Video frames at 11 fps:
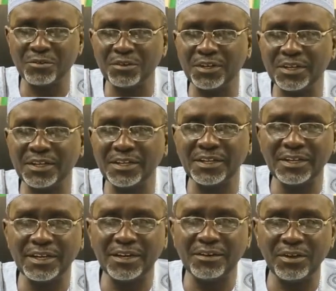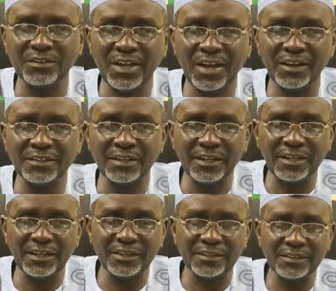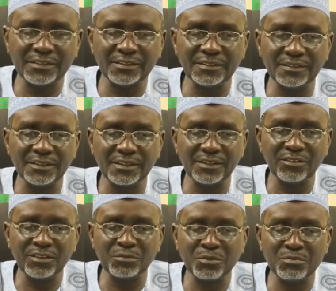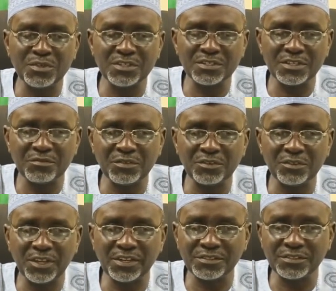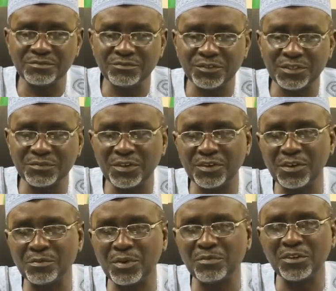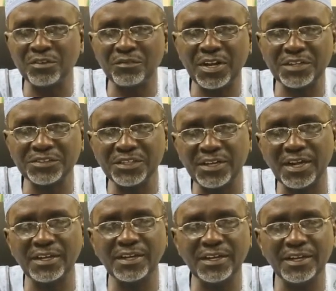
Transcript: Uh, well, currently the Honorable Minister of Education for the Federal Republic of Nigeria